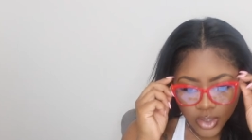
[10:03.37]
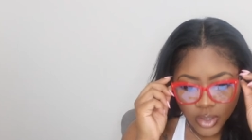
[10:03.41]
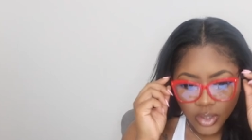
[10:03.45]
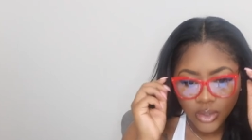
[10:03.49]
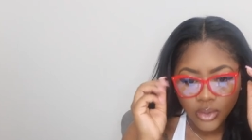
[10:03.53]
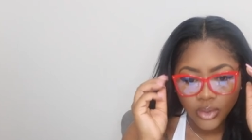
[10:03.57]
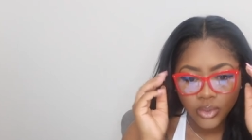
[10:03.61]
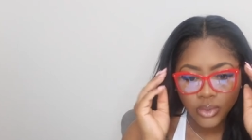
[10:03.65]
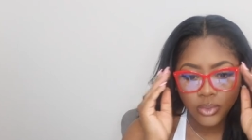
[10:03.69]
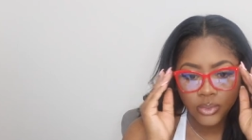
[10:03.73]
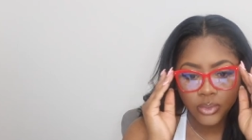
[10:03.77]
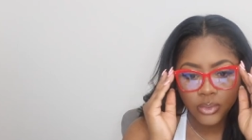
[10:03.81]

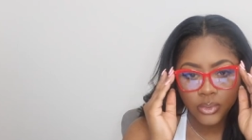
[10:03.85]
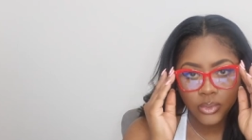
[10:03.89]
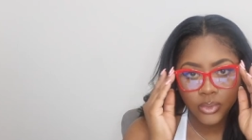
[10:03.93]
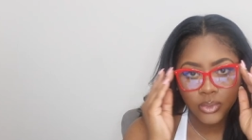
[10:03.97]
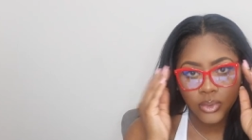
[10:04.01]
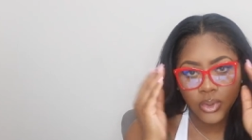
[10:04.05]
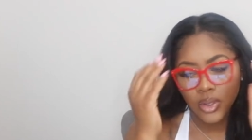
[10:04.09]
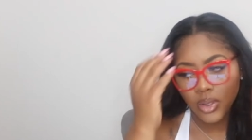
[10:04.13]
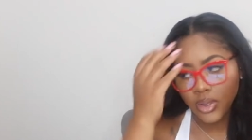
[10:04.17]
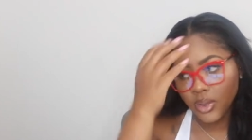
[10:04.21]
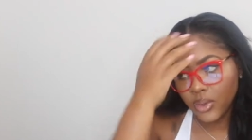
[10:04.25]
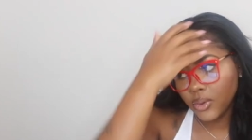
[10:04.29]
cute.
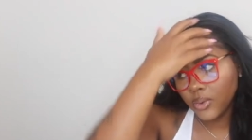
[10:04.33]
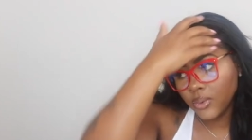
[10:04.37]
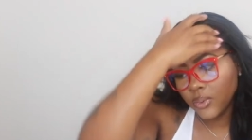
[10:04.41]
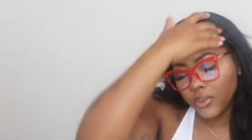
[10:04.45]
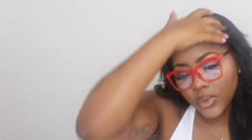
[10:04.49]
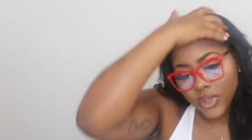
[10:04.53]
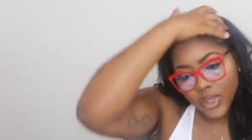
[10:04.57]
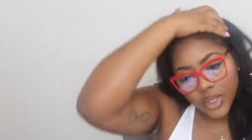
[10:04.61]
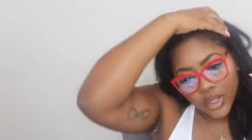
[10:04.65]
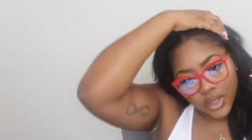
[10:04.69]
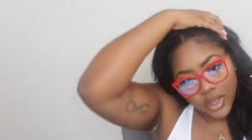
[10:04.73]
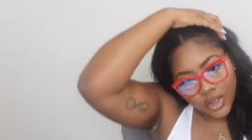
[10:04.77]

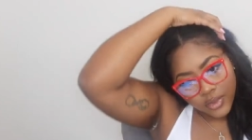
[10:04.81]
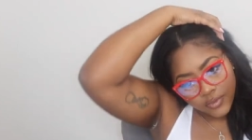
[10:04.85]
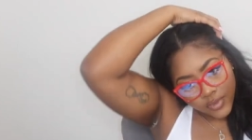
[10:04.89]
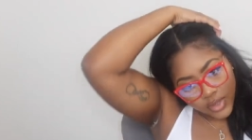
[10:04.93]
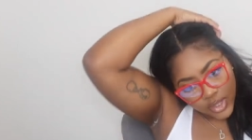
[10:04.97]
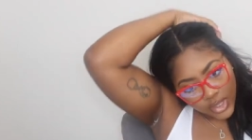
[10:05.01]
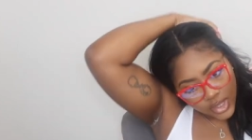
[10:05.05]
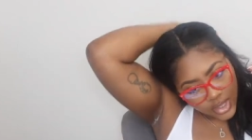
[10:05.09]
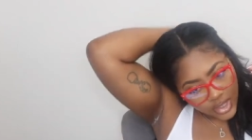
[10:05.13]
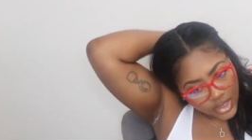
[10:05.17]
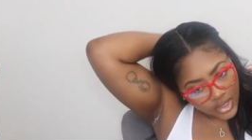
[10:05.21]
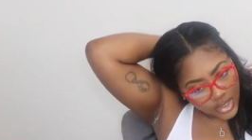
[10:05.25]
Really love
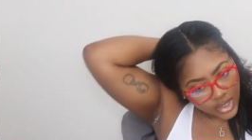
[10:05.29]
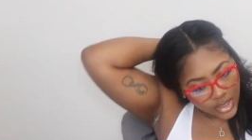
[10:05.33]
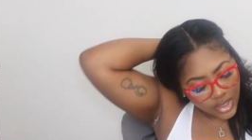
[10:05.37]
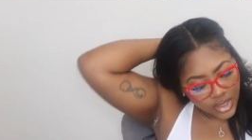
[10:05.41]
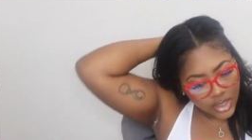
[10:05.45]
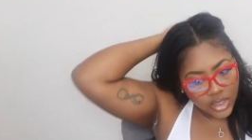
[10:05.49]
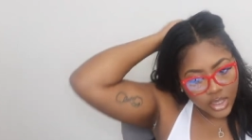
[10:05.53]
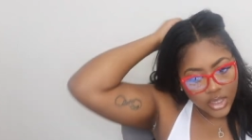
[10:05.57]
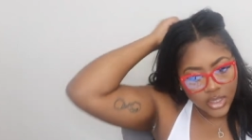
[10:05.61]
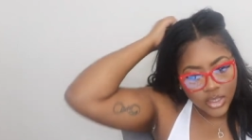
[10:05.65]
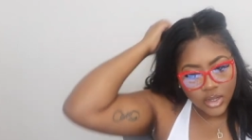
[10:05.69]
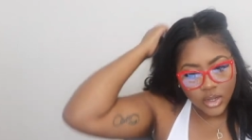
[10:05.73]
these. I
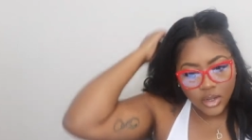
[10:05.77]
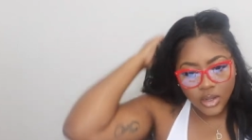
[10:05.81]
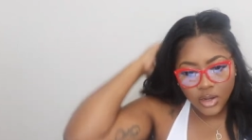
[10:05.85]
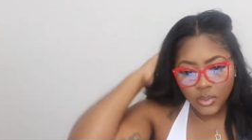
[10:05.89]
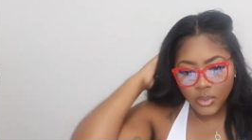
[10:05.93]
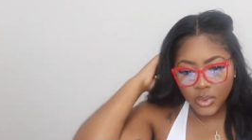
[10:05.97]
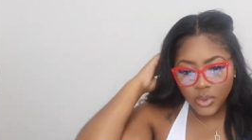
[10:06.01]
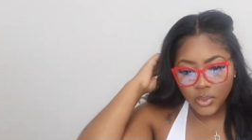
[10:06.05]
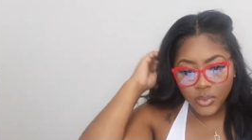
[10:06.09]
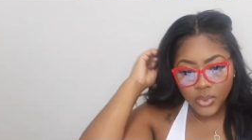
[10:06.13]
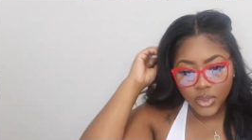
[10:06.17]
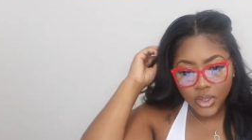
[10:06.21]
think these are going to
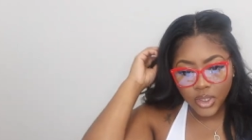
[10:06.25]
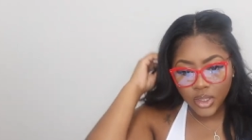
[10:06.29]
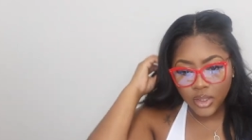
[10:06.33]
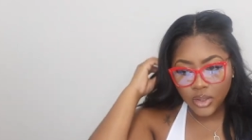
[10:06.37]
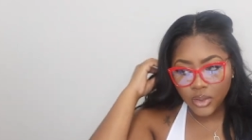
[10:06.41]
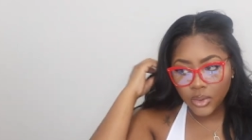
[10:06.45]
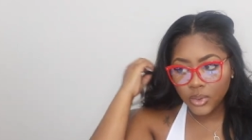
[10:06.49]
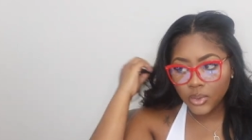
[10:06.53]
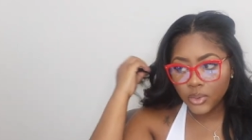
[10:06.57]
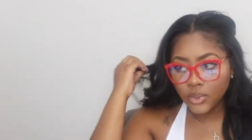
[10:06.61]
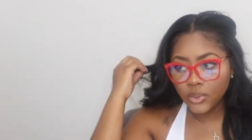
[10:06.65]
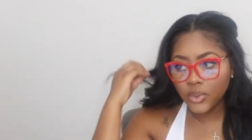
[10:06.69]
be really
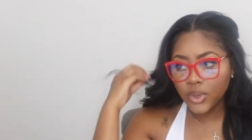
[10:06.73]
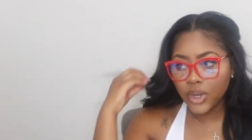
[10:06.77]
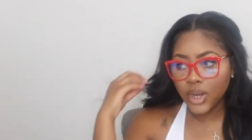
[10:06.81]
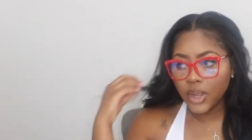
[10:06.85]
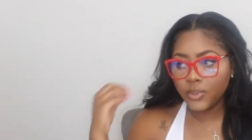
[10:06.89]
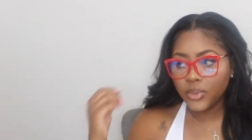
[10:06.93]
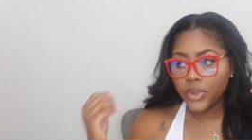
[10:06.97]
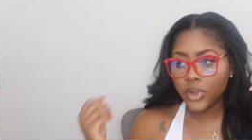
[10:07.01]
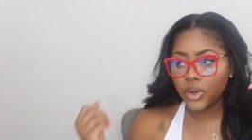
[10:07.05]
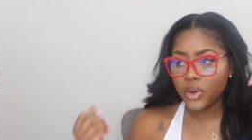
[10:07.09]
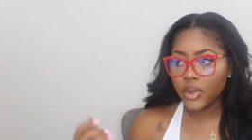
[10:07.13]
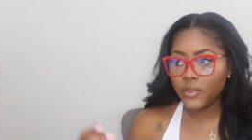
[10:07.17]
cute when I
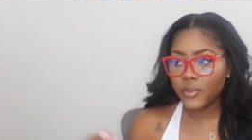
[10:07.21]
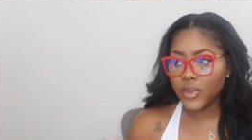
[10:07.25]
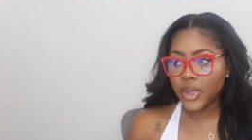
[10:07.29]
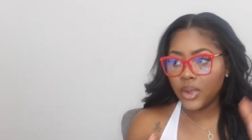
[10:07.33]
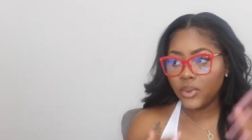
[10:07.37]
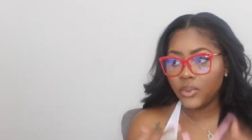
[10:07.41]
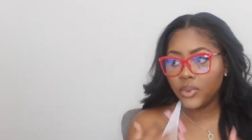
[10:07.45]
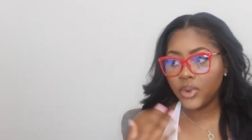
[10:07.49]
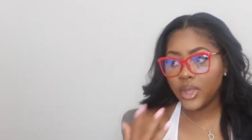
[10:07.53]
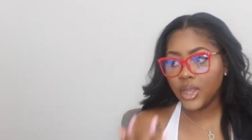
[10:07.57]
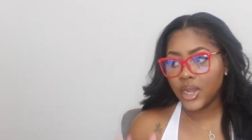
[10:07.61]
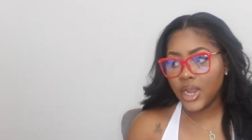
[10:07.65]
put on
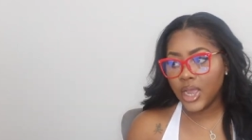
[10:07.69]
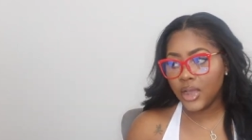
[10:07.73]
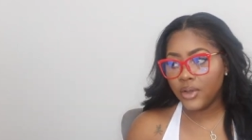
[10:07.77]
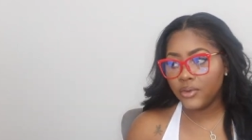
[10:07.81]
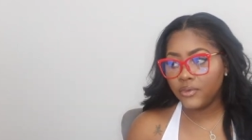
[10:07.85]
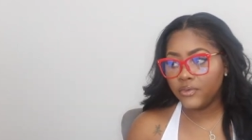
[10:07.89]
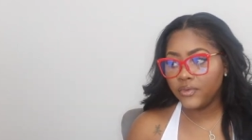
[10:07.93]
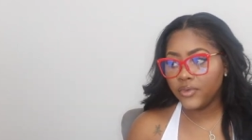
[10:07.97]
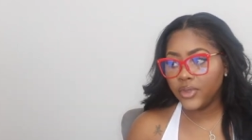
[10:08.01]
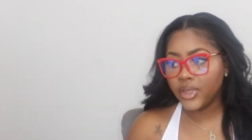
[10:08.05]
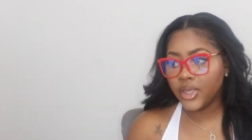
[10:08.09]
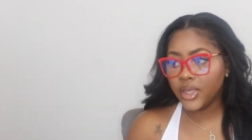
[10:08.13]
my red
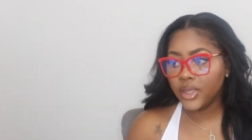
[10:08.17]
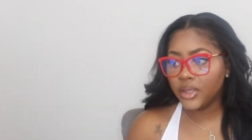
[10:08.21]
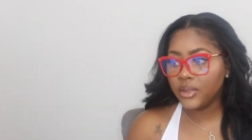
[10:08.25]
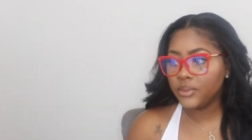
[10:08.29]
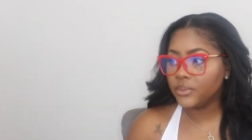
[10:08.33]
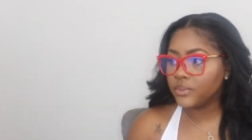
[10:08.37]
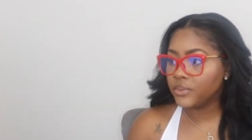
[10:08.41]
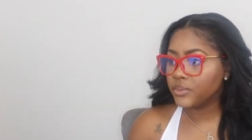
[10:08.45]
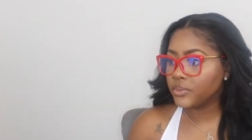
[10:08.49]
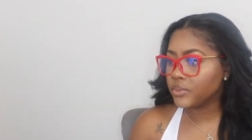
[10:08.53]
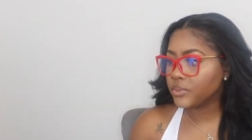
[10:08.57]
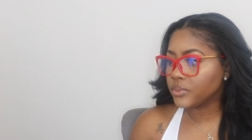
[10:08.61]
outfit.
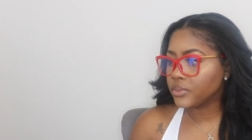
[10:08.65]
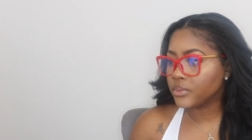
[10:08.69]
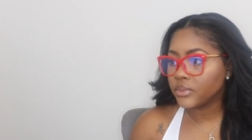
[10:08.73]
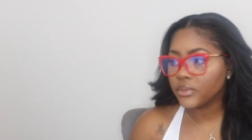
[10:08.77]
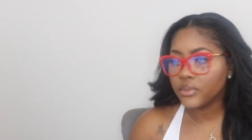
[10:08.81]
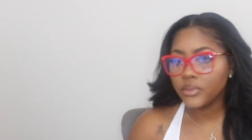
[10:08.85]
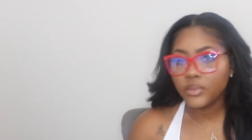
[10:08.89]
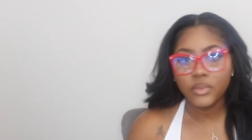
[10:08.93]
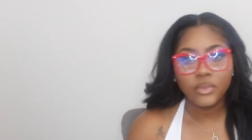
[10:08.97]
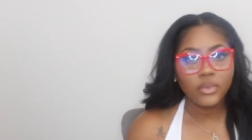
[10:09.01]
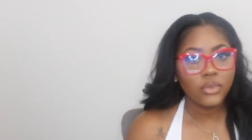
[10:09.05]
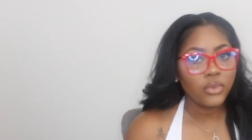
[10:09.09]

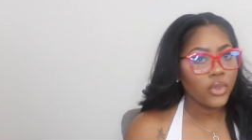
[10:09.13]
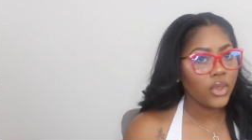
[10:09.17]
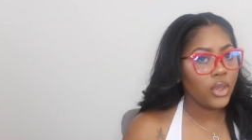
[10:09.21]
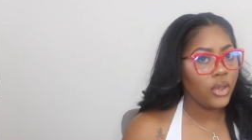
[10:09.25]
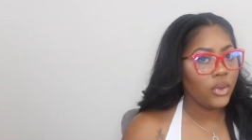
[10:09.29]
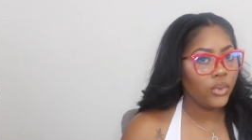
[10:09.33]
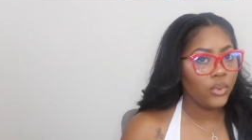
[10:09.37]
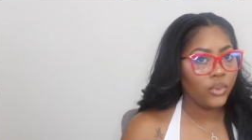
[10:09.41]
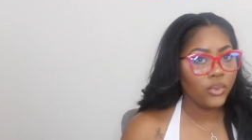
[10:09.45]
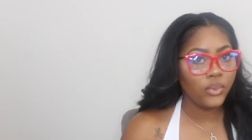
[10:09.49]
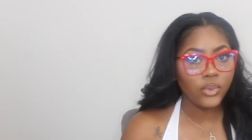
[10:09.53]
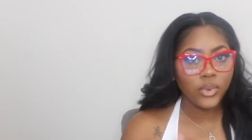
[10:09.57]

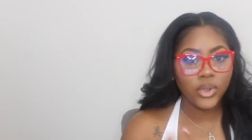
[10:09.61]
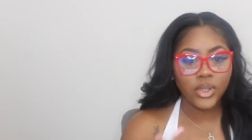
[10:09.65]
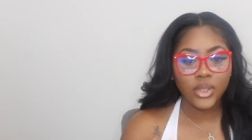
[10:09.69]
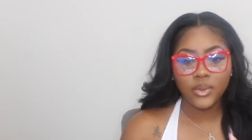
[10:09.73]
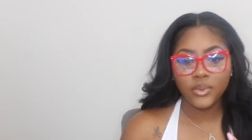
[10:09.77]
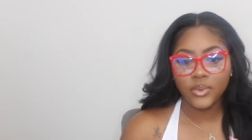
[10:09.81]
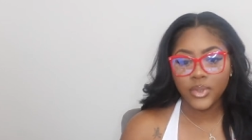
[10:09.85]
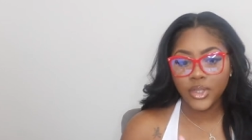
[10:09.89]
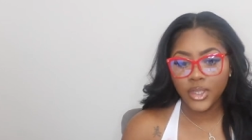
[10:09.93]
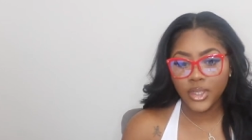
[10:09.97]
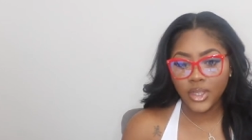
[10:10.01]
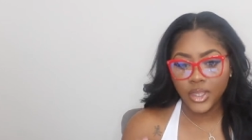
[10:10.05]
Really,
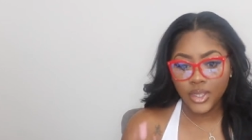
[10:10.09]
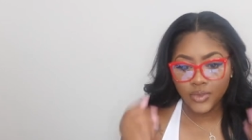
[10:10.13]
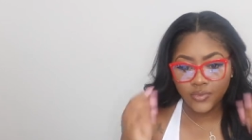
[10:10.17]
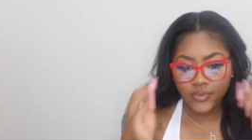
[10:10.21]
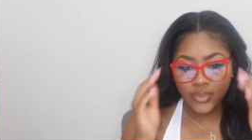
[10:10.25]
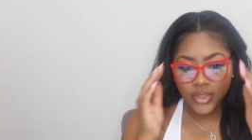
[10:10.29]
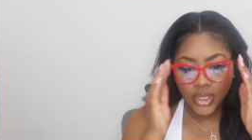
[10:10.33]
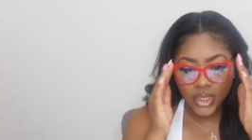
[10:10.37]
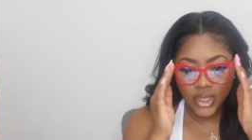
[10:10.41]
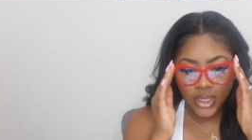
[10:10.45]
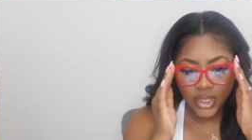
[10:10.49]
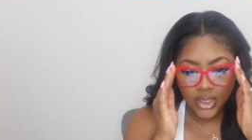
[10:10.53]
really
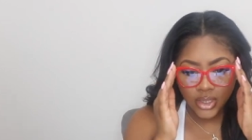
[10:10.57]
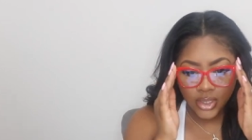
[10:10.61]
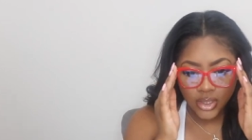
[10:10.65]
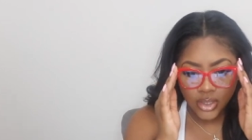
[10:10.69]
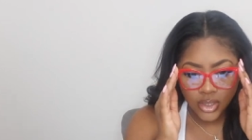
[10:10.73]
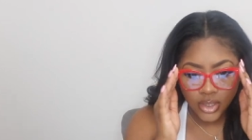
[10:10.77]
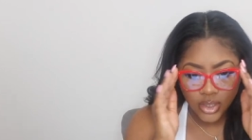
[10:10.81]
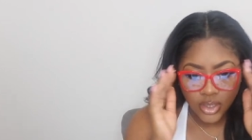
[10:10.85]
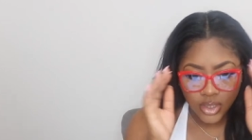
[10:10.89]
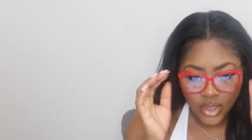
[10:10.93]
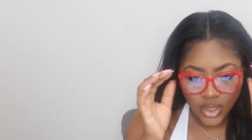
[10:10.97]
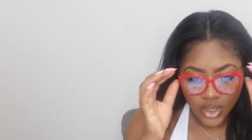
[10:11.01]
love
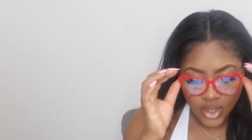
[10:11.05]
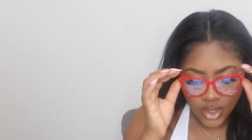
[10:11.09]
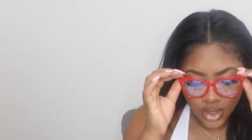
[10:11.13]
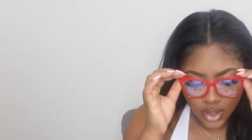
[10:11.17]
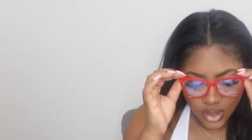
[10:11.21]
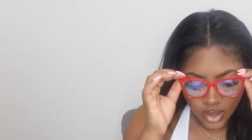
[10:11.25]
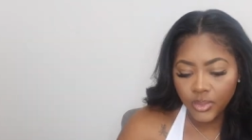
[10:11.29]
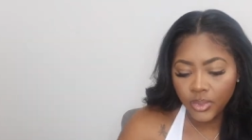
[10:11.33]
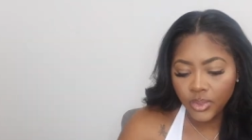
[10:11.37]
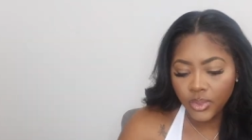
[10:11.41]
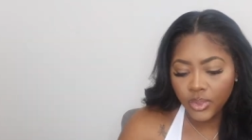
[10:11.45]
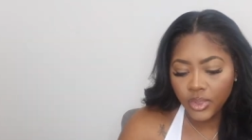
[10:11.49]
these.
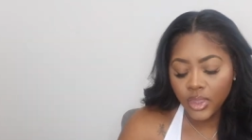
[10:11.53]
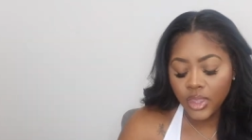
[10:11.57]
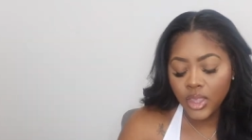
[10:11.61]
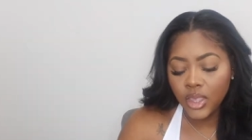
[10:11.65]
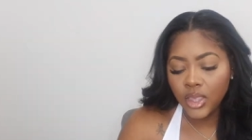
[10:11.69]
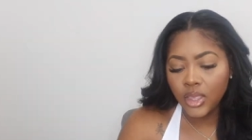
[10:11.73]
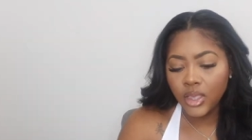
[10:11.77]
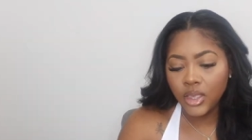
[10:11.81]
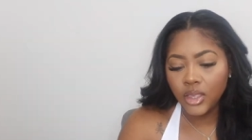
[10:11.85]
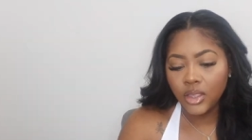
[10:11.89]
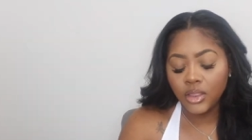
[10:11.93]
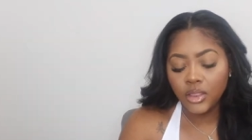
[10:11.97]

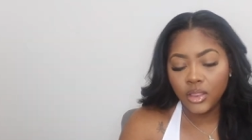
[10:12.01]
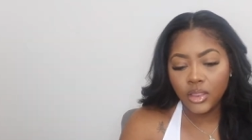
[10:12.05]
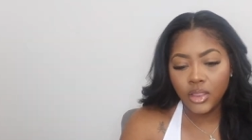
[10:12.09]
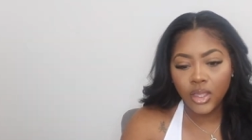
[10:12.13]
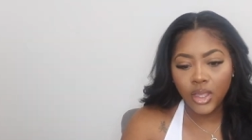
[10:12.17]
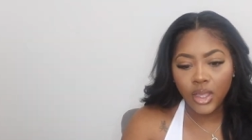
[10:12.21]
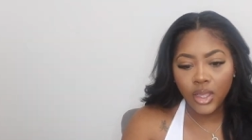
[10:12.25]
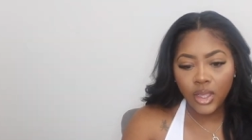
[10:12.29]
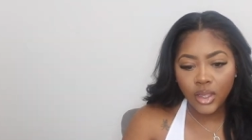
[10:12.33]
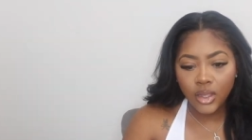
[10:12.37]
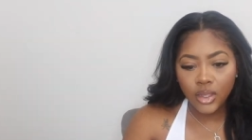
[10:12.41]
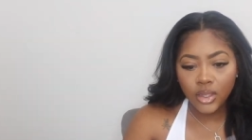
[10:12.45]

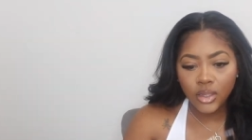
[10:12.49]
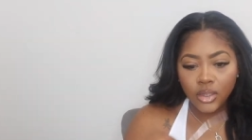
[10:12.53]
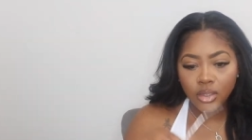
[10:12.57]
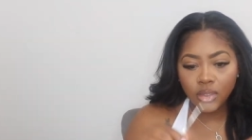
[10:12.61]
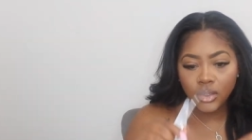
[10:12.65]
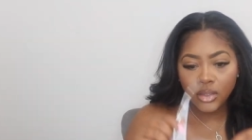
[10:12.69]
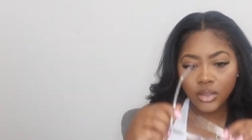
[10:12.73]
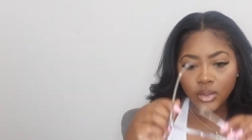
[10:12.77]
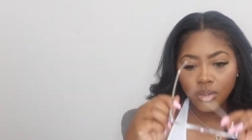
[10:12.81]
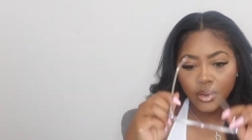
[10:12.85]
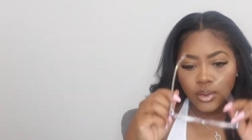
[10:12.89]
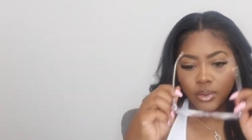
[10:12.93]

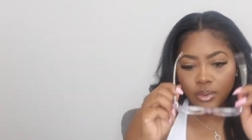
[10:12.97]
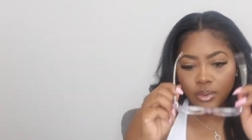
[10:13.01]
These